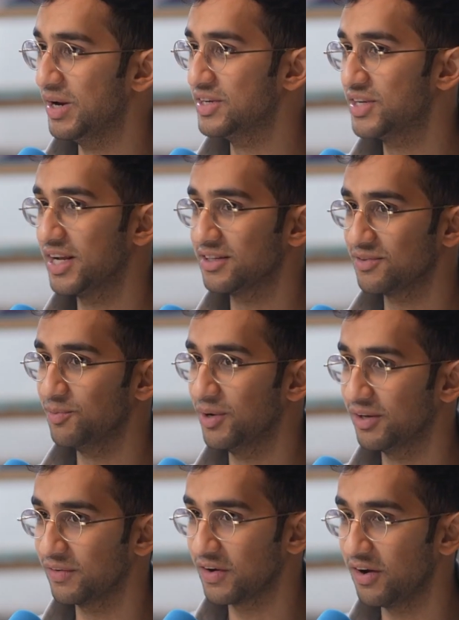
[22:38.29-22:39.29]
chatted to one
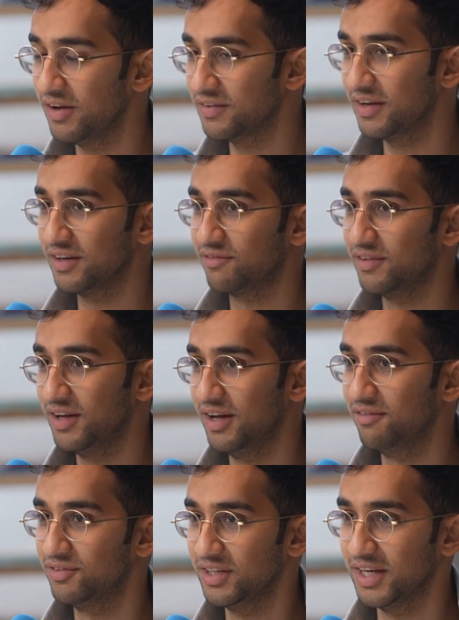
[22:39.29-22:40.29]
of the guys at
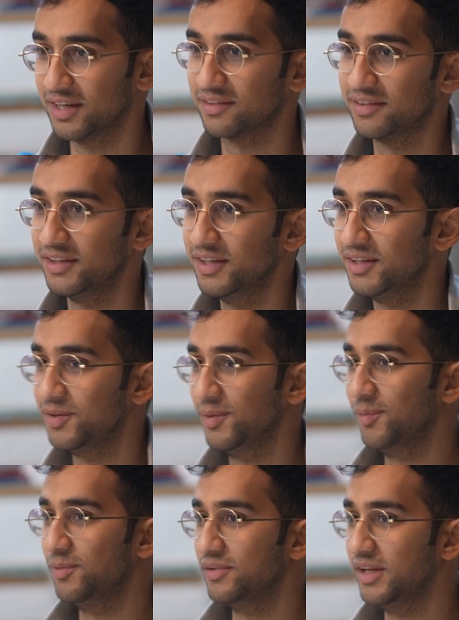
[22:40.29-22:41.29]
FTX
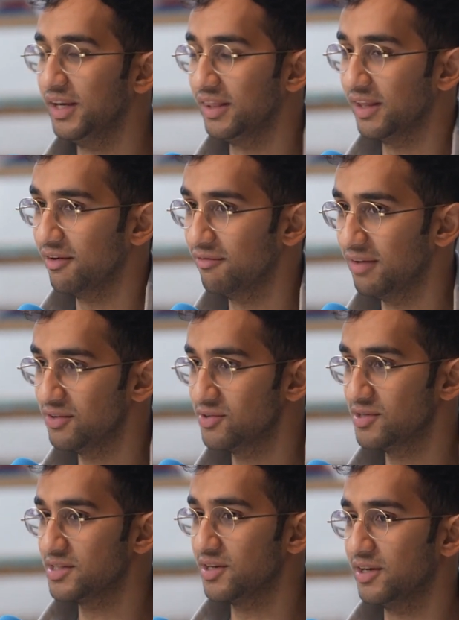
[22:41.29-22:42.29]
who was leading their
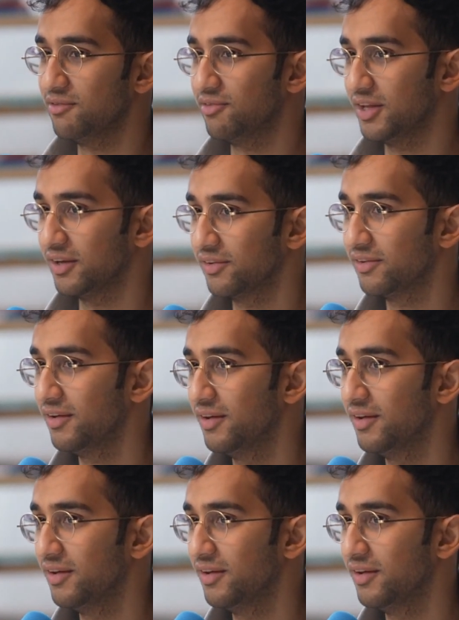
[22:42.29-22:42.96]
ventures side of things. Oh